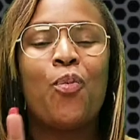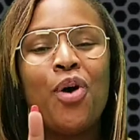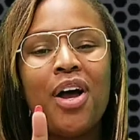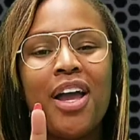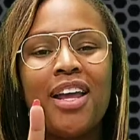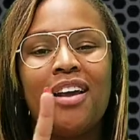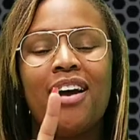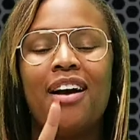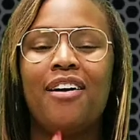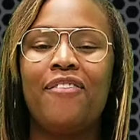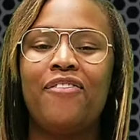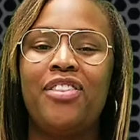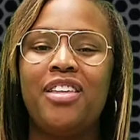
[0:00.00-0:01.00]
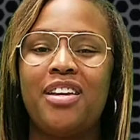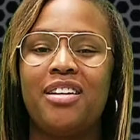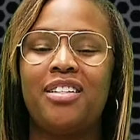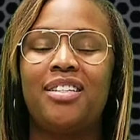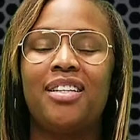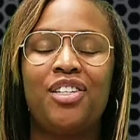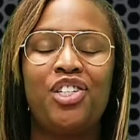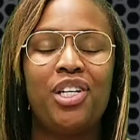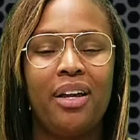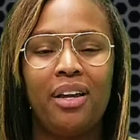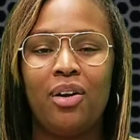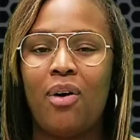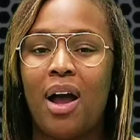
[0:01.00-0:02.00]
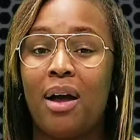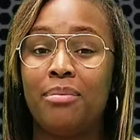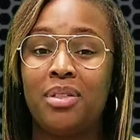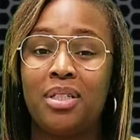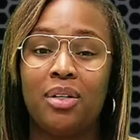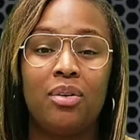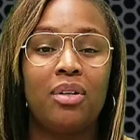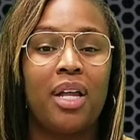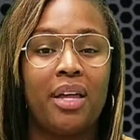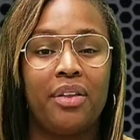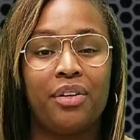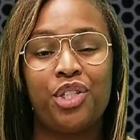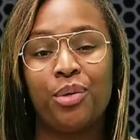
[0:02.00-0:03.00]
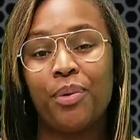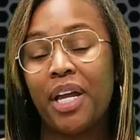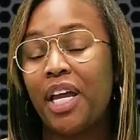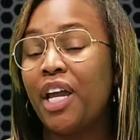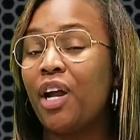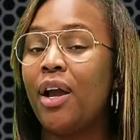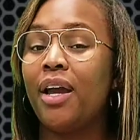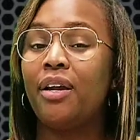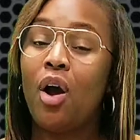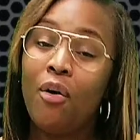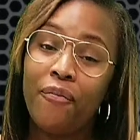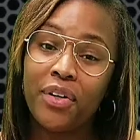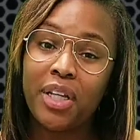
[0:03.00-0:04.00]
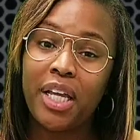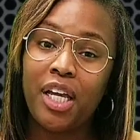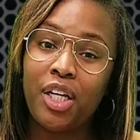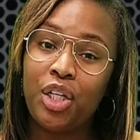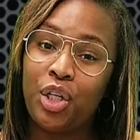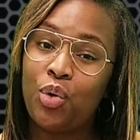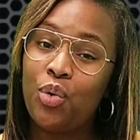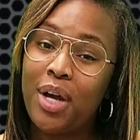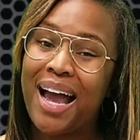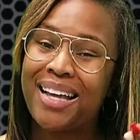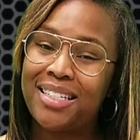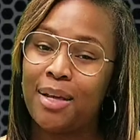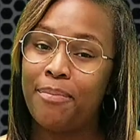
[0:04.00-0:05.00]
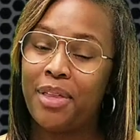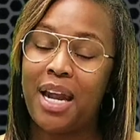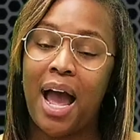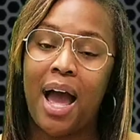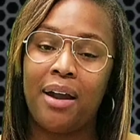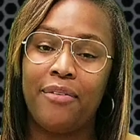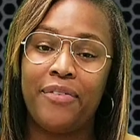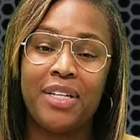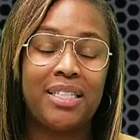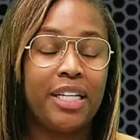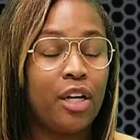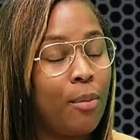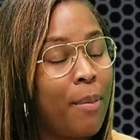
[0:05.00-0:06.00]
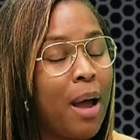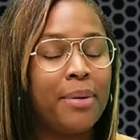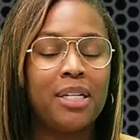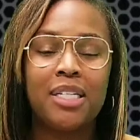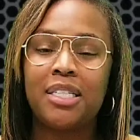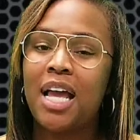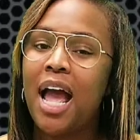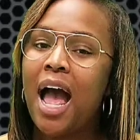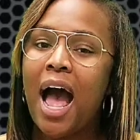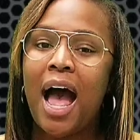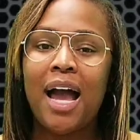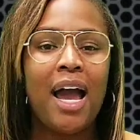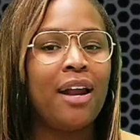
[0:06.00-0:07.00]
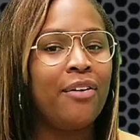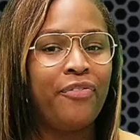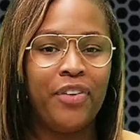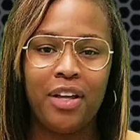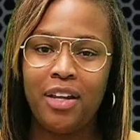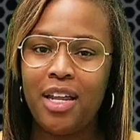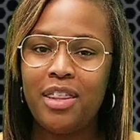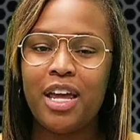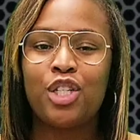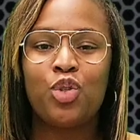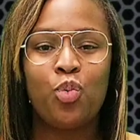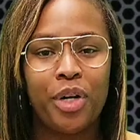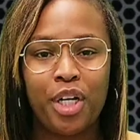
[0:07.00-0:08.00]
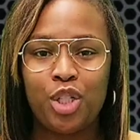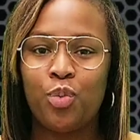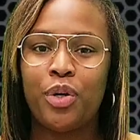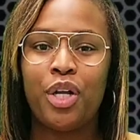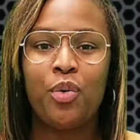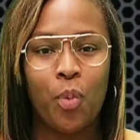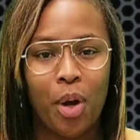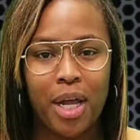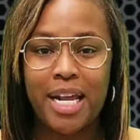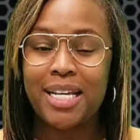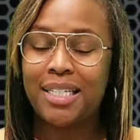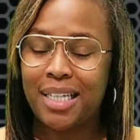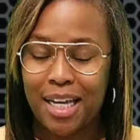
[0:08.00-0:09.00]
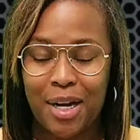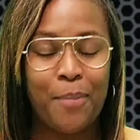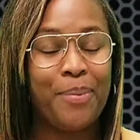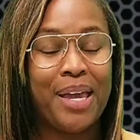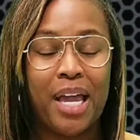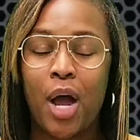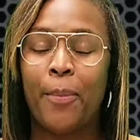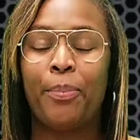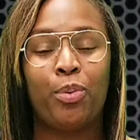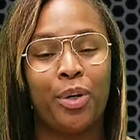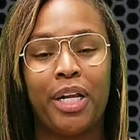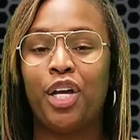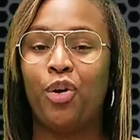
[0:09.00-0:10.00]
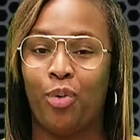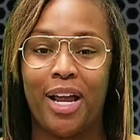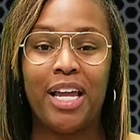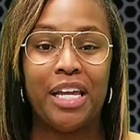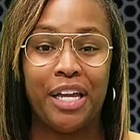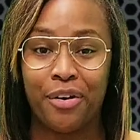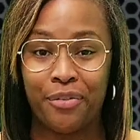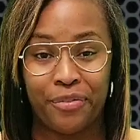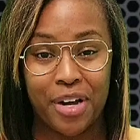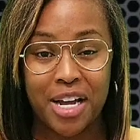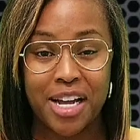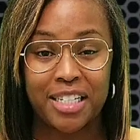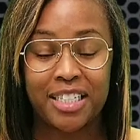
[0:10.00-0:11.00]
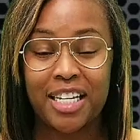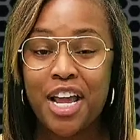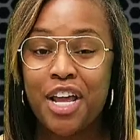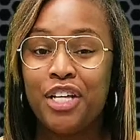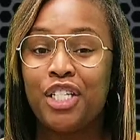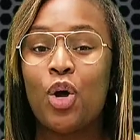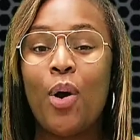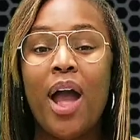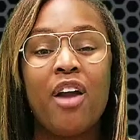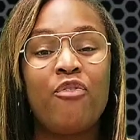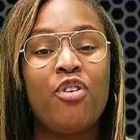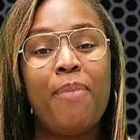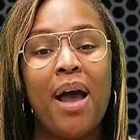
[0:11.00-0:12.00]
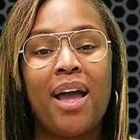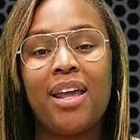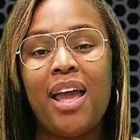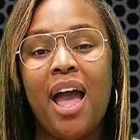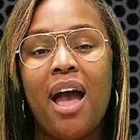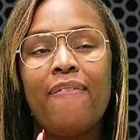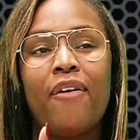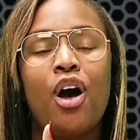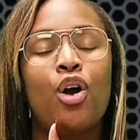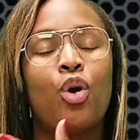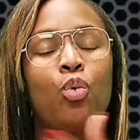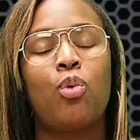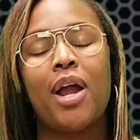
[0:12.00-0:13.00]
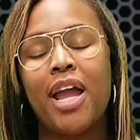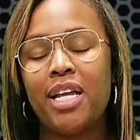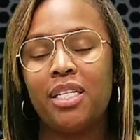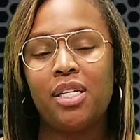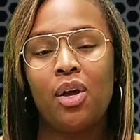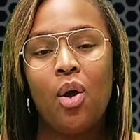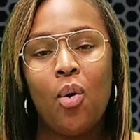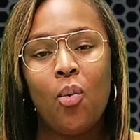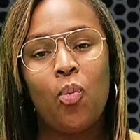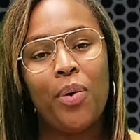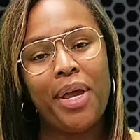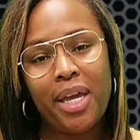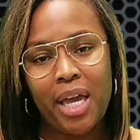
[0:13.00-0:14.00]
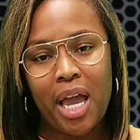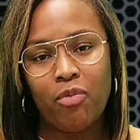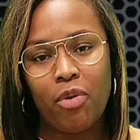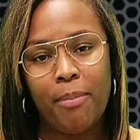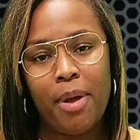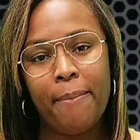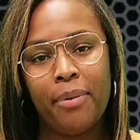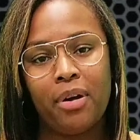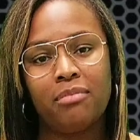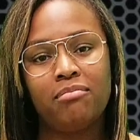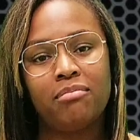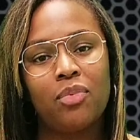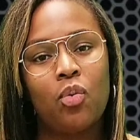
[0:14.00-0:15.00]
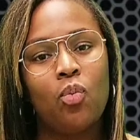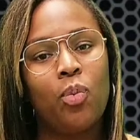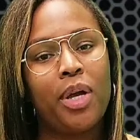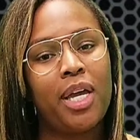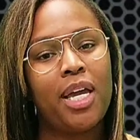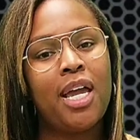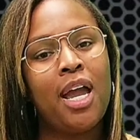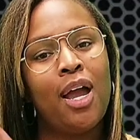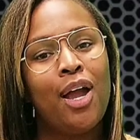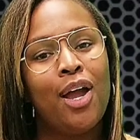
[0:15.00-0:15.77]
1 of this channel. I'm so glad that you were here, and hopefully you got something out of it. Single mamas, I got a feeling that 2021 is gonna be a pretty great year for us. So everybody have a great week, and remember, we